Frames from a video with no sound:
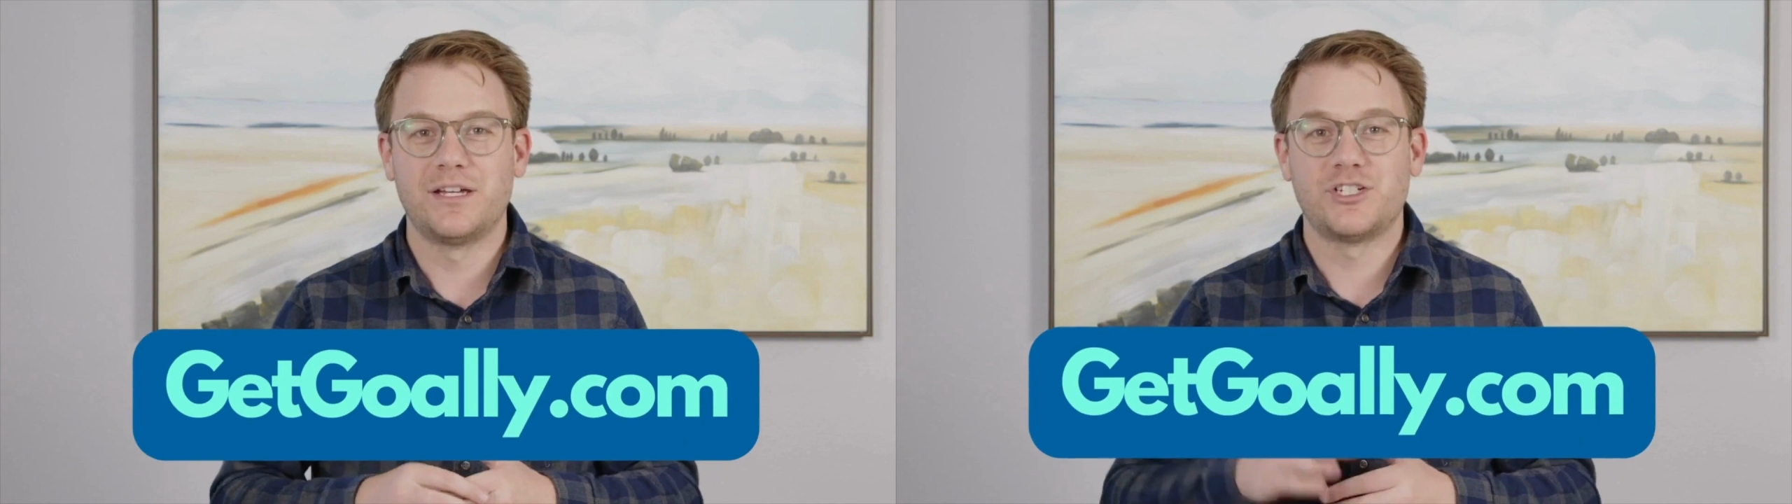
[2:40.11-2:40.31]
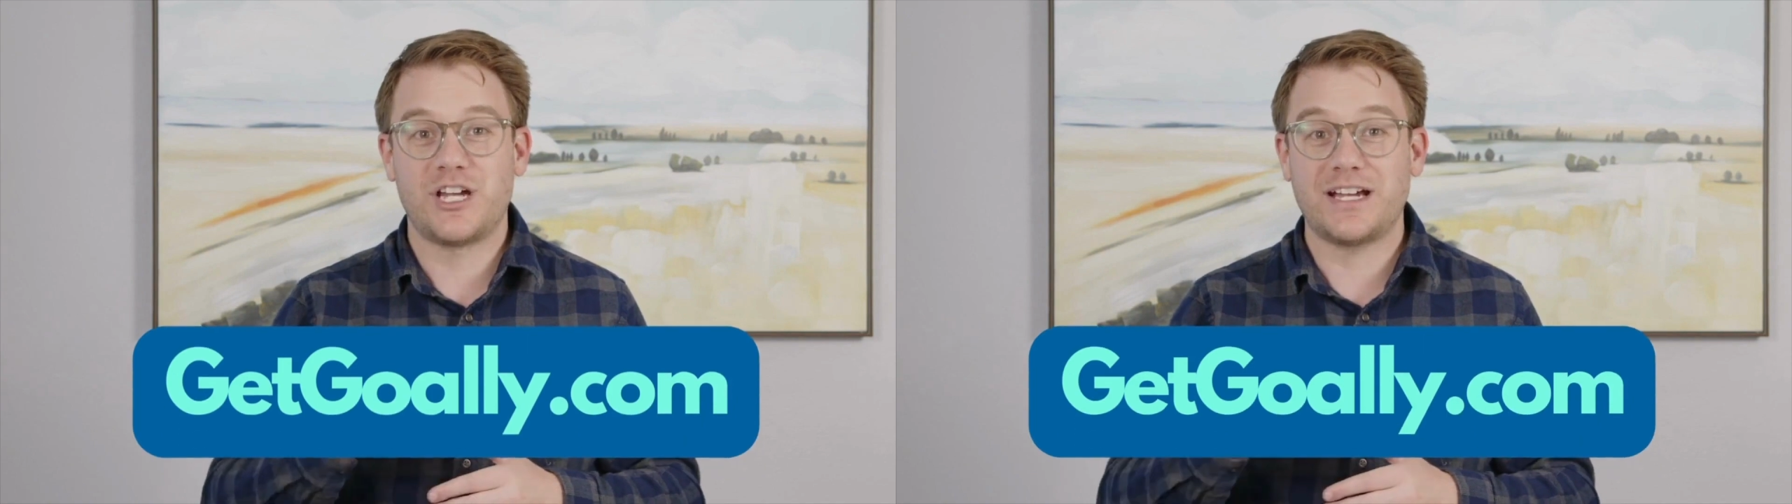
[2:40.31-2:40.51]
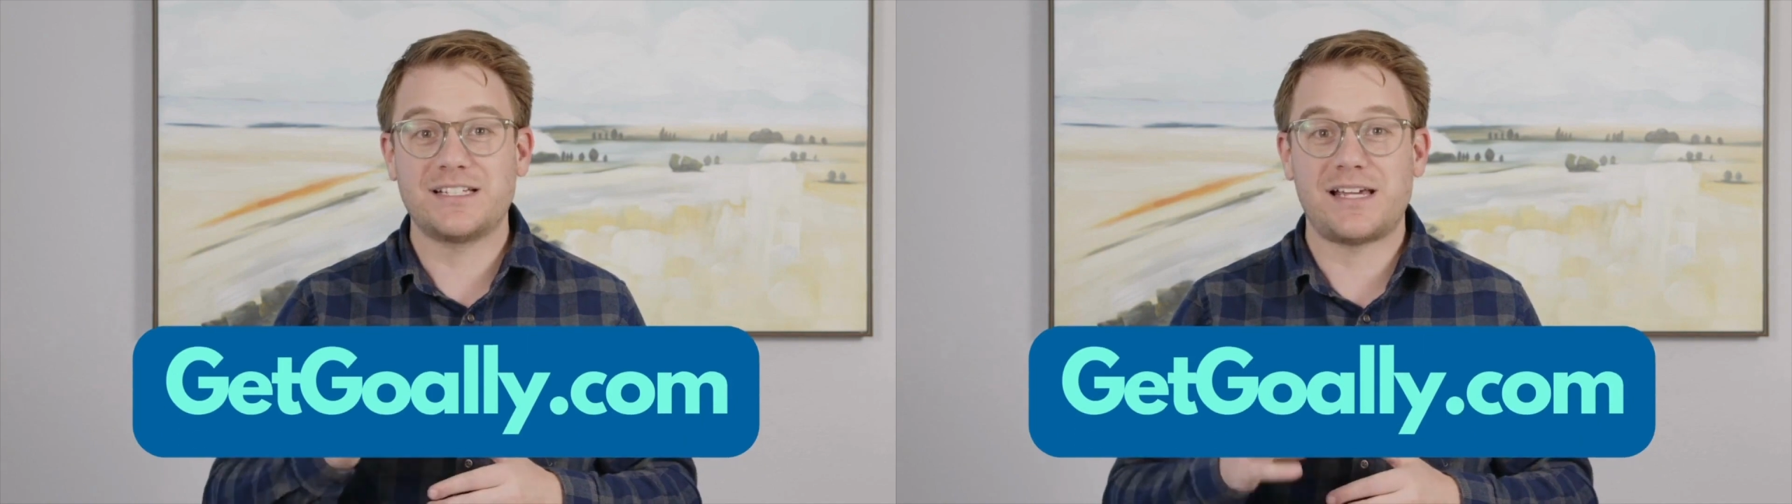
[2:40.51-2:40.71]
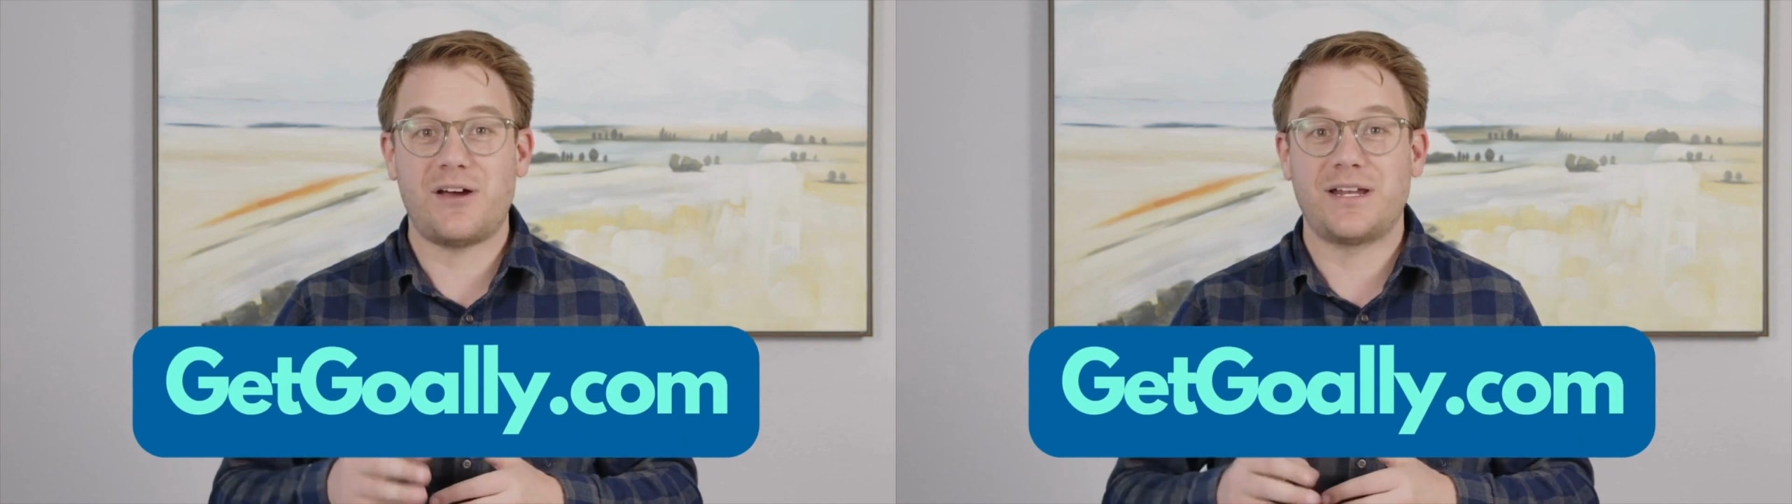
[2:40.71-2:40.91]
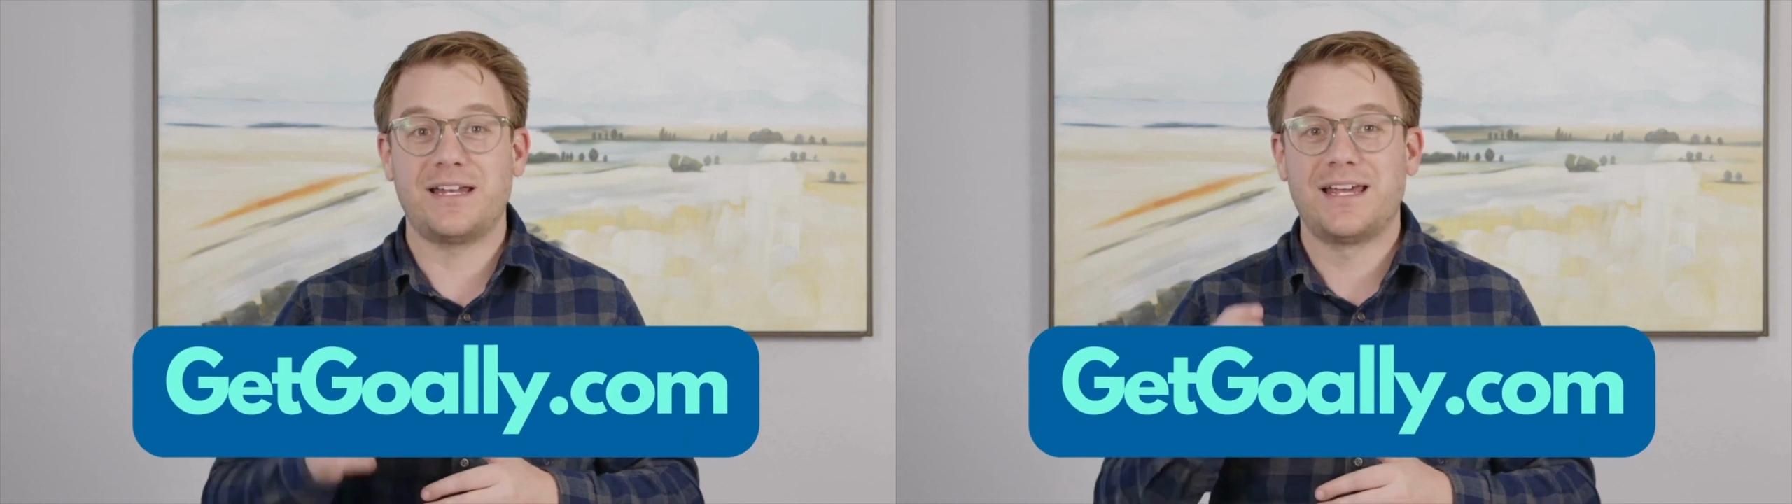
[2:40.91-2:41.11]
Check us
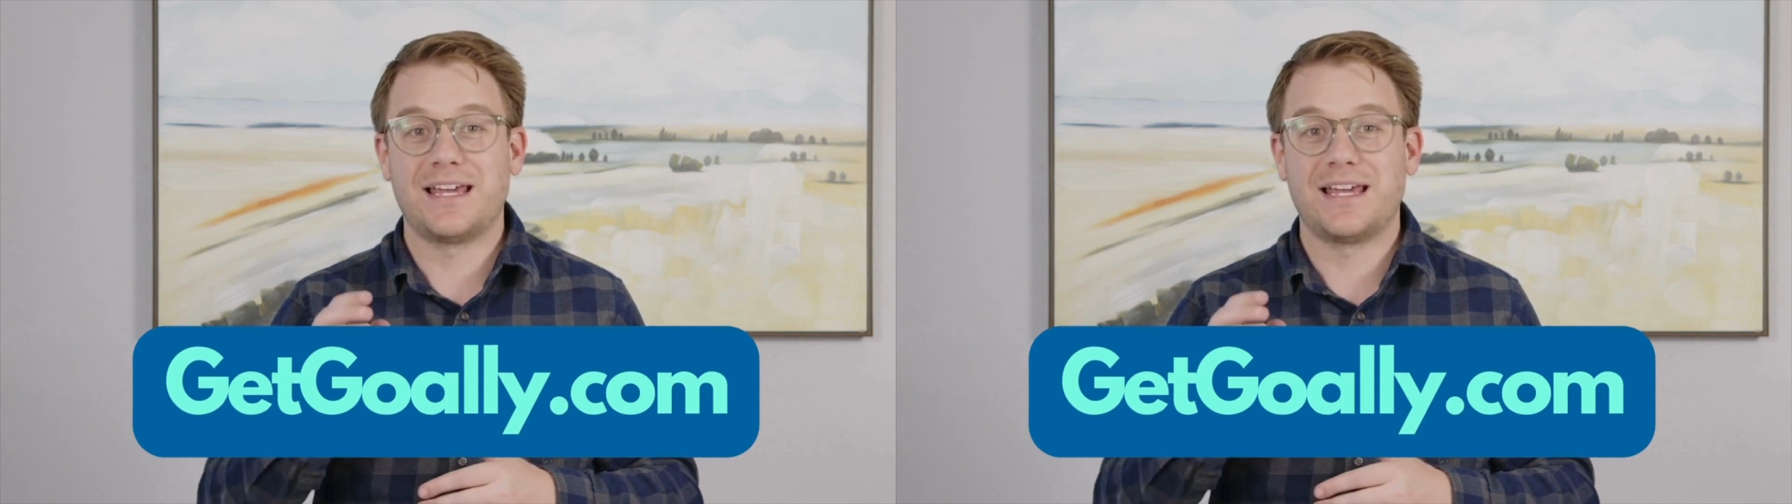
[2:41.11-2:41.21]
out at